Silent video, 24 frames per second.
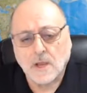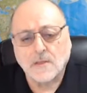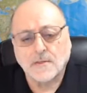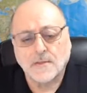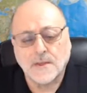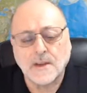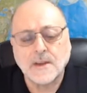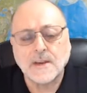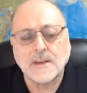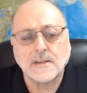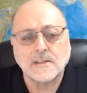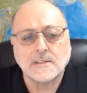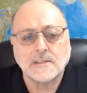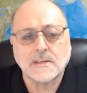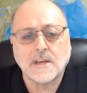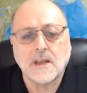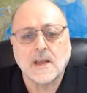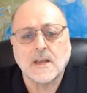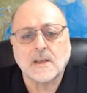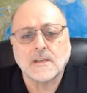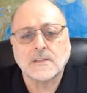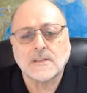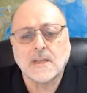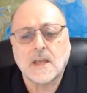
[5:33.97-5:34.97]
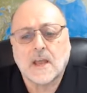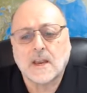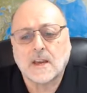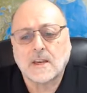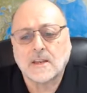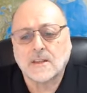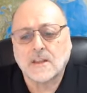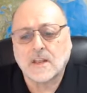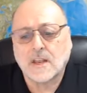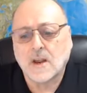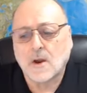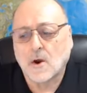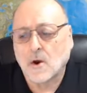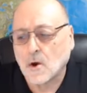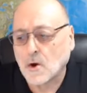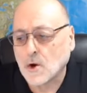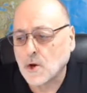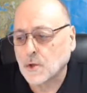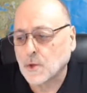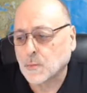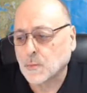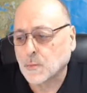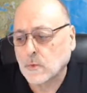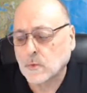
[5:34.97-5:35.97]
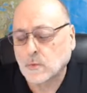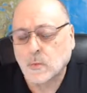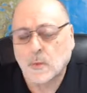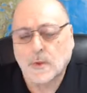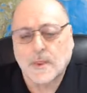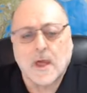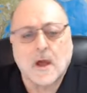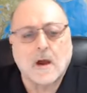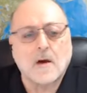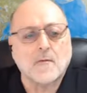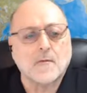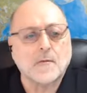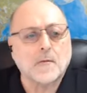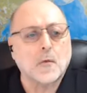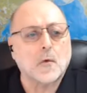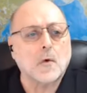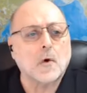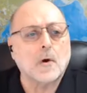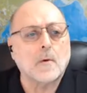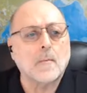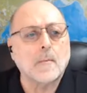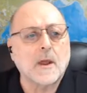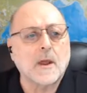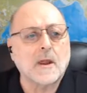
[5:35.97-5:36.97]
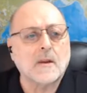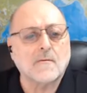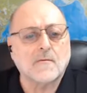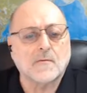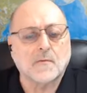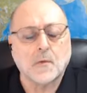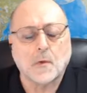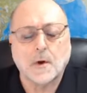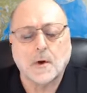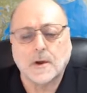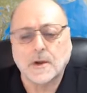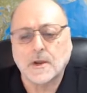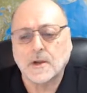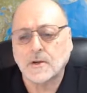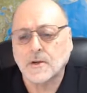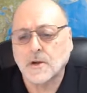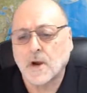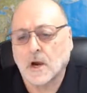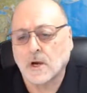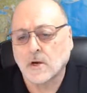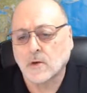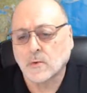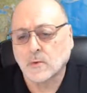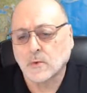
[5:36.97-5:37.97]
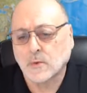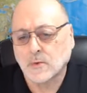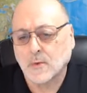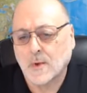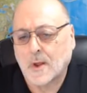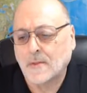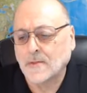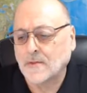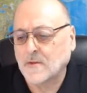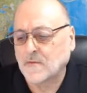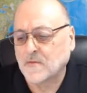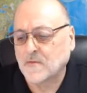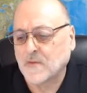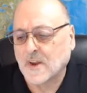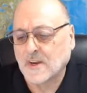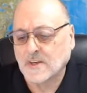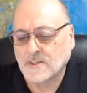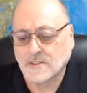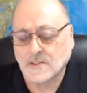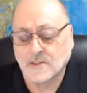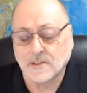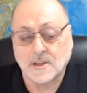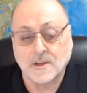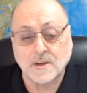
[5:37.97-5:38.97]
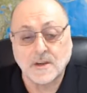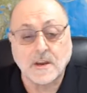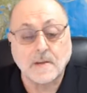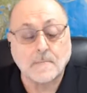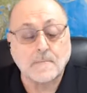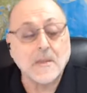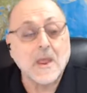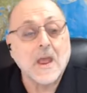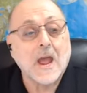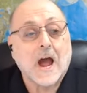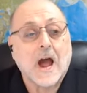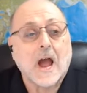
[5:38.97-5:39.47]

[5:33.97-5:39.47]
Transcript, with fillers: Then it says that the earth was without form and void, and darkness was on the face of the deep.